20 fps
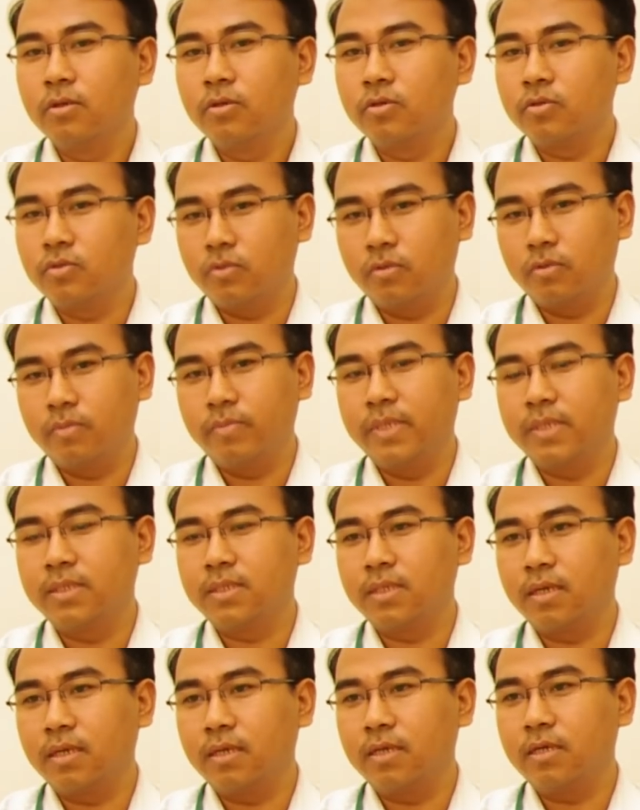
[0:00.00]
So
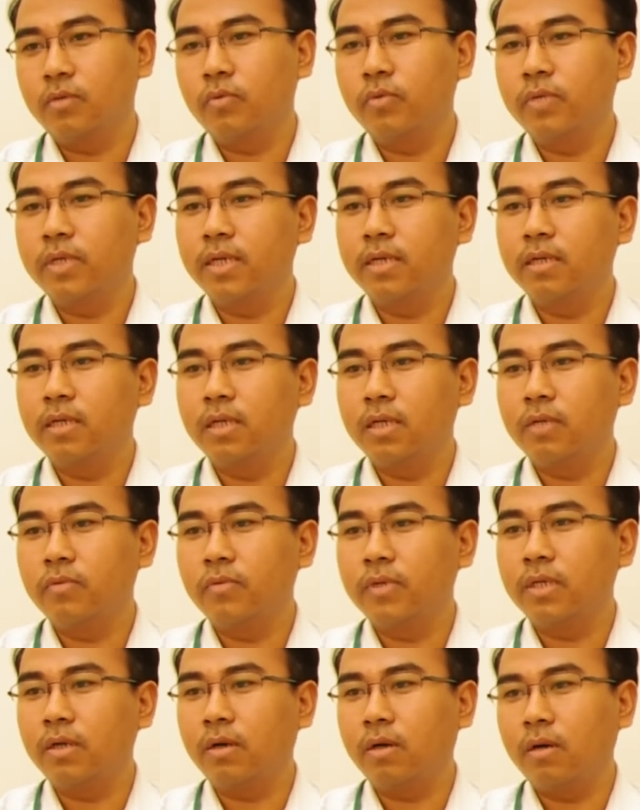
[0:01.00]
basically we are
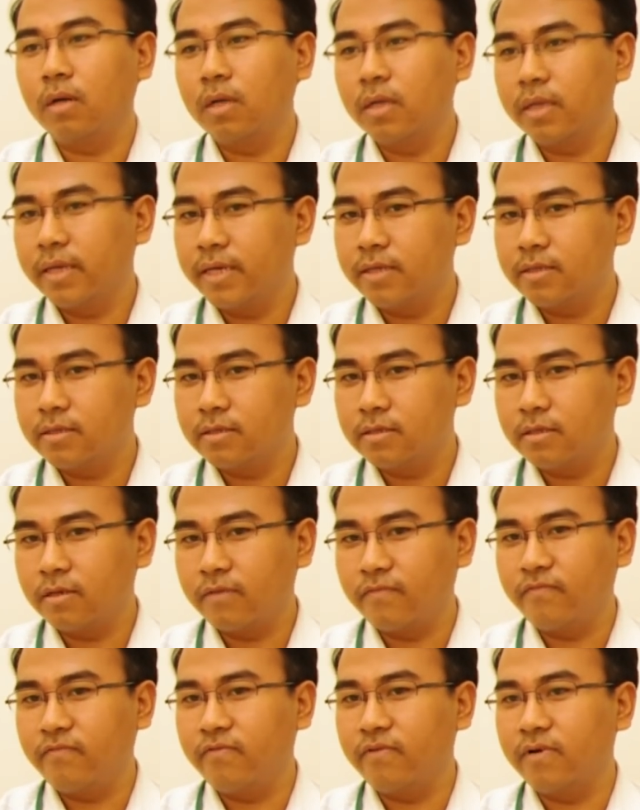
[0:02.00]
dealing with all cases
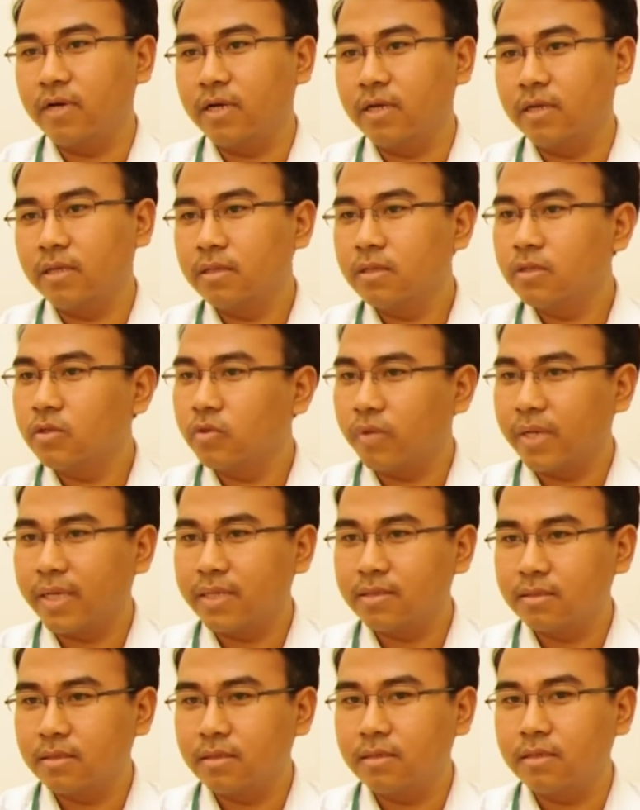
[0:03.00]
of
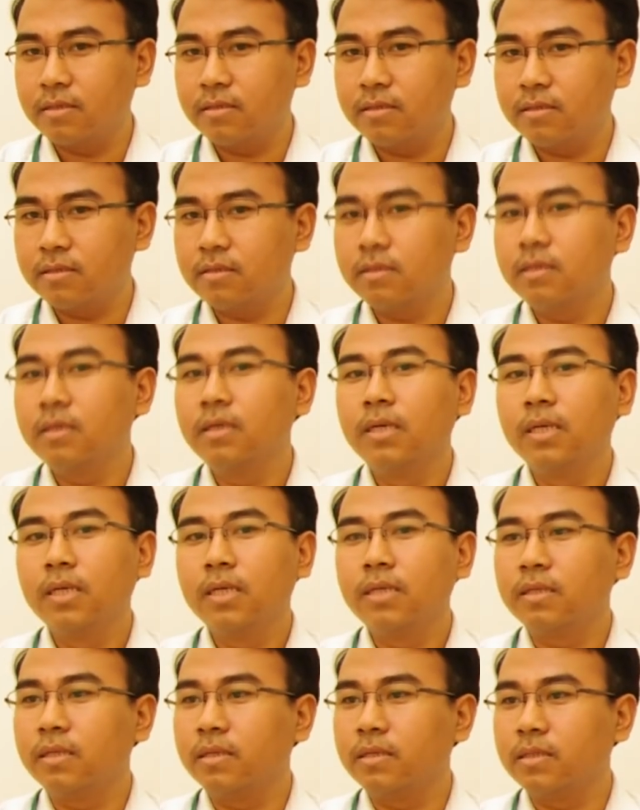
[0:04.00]
thoracic disease
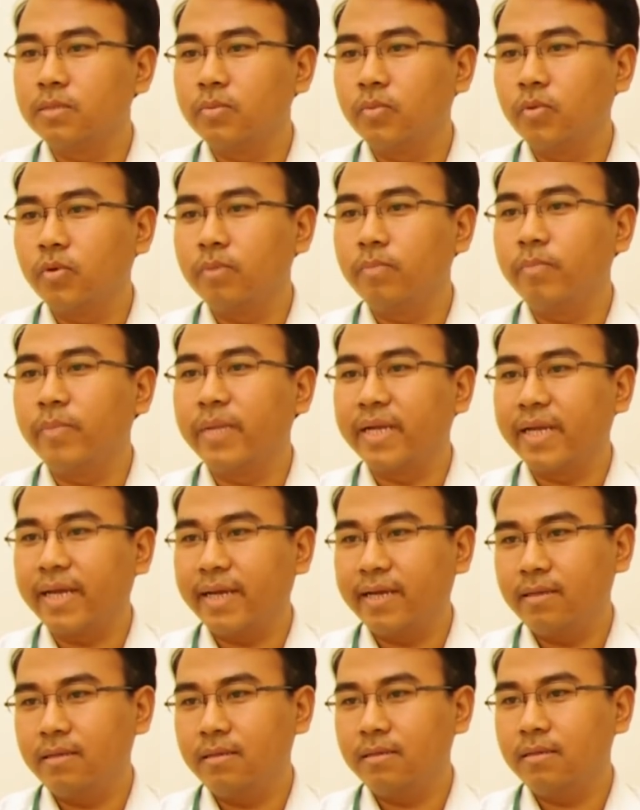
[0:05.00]
that is both
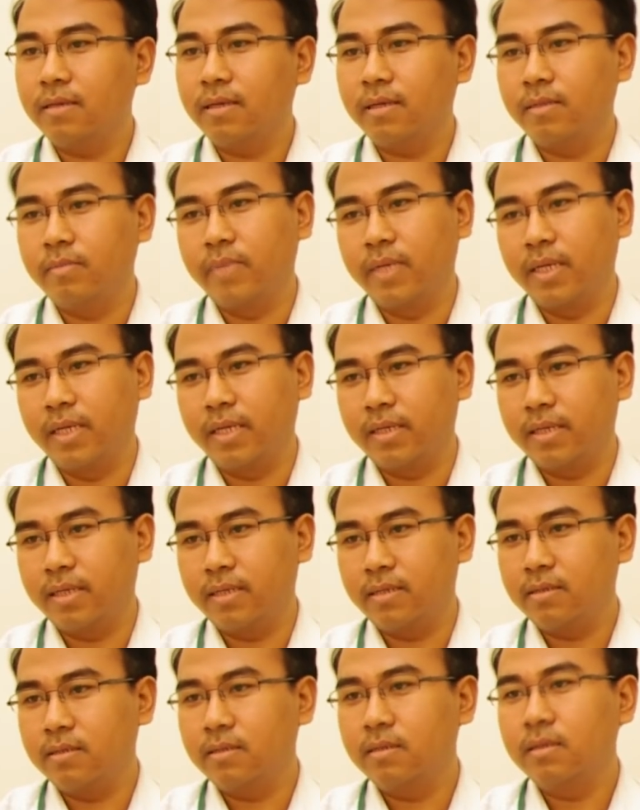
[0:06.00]
benign and
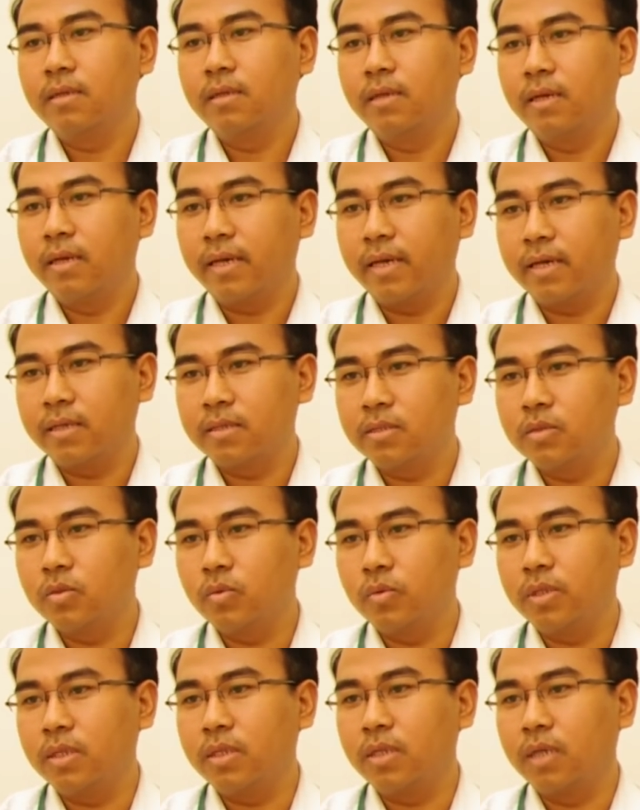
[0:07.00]
malignant,
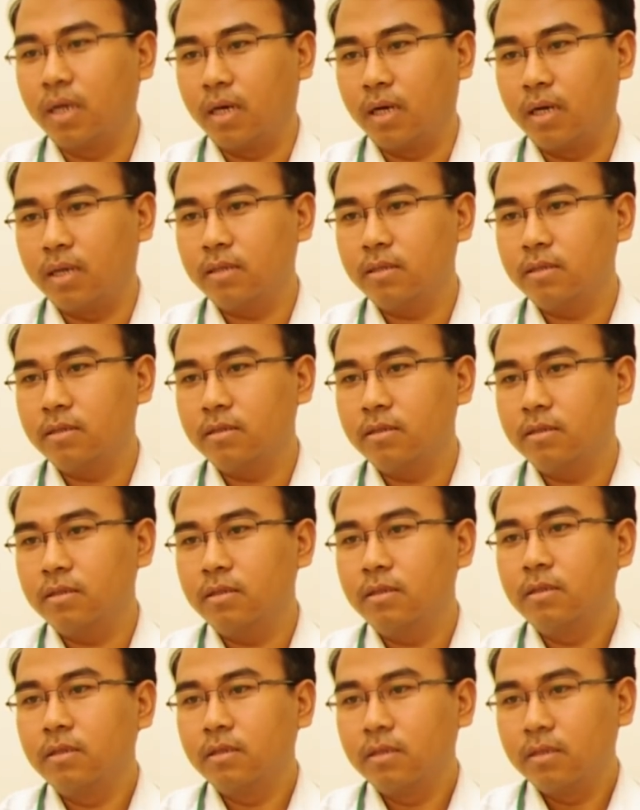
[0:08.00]
excluding the heart.
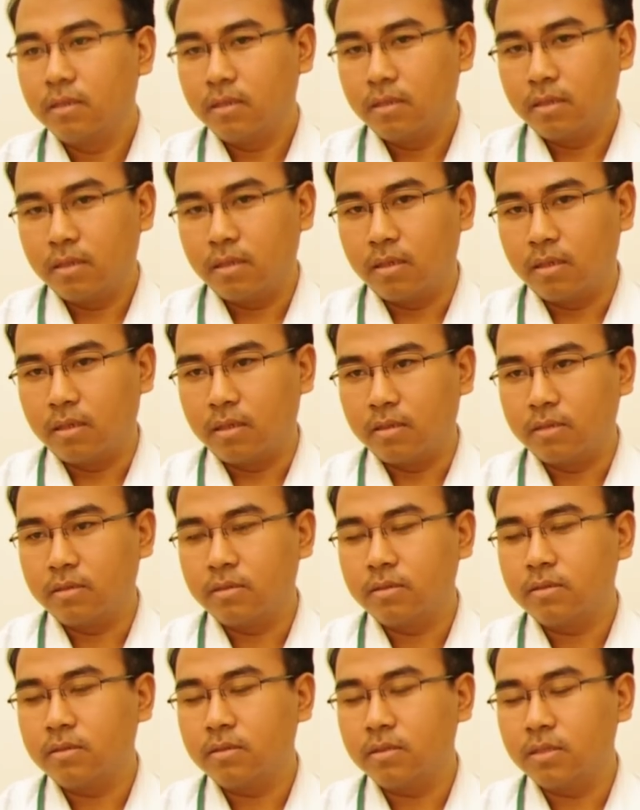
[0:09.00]
Our
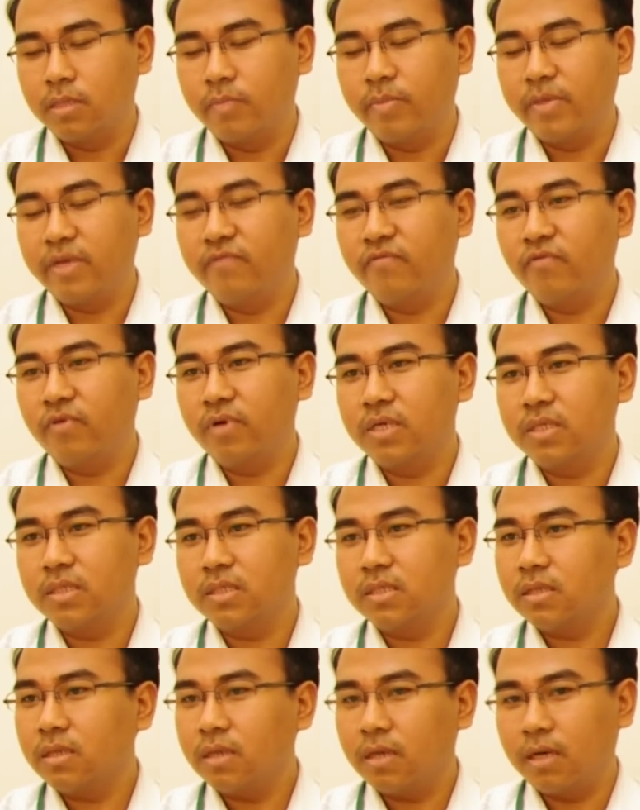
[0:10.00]

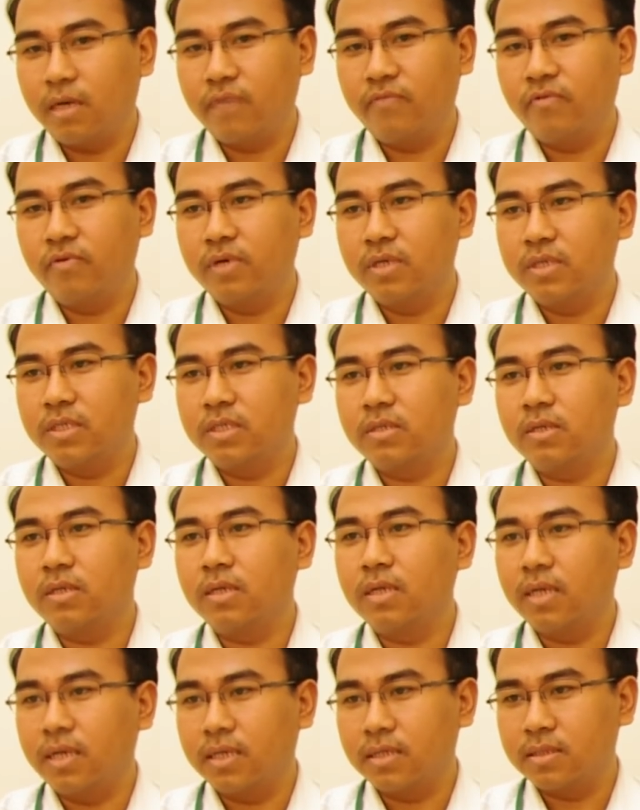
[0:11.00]
focus is
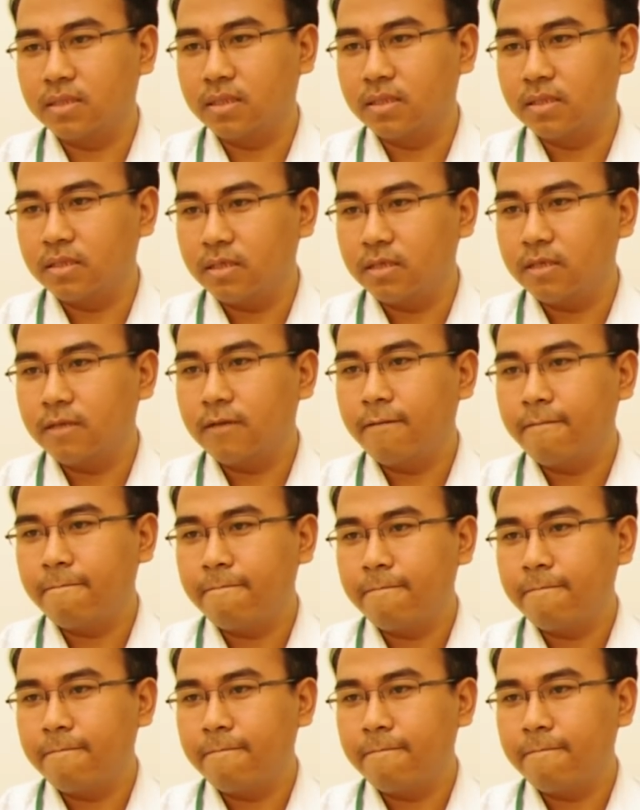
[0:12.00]
on lung surgery